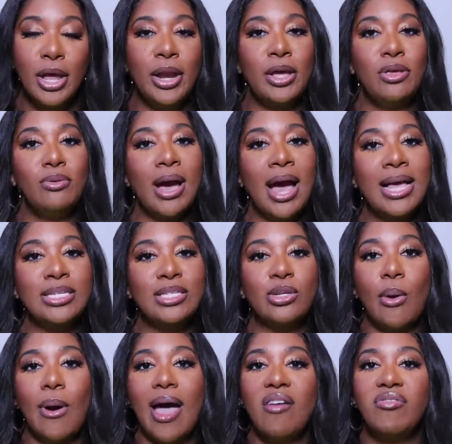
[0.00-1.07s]
Now, you guys
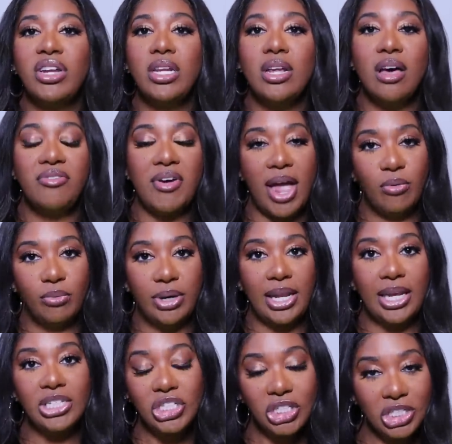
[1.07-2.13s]
know I have a love hate
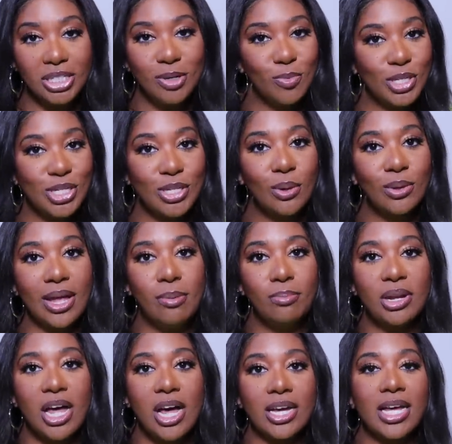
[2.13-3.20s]
relationship with Soleil
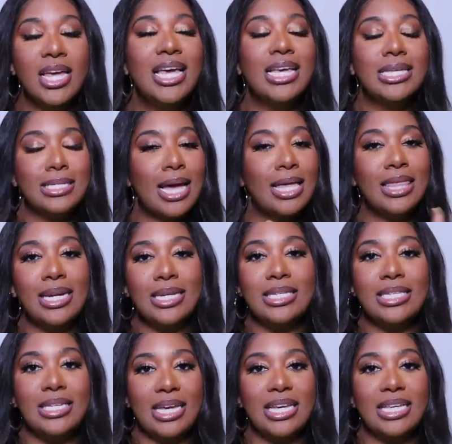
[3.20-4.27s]
Blanc. It's not that it
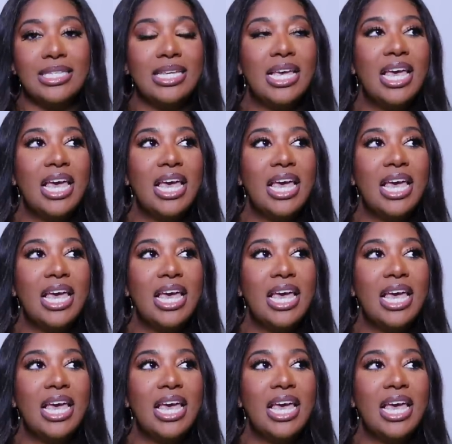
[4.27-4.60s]
stinks.